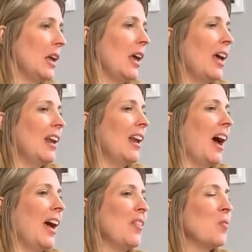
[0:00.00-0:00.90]
And
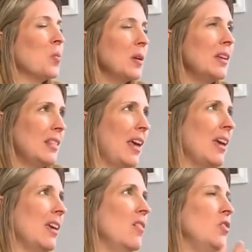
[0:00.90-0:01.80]
I really
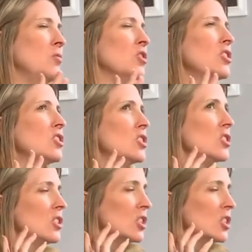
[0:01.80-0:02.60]
think if you just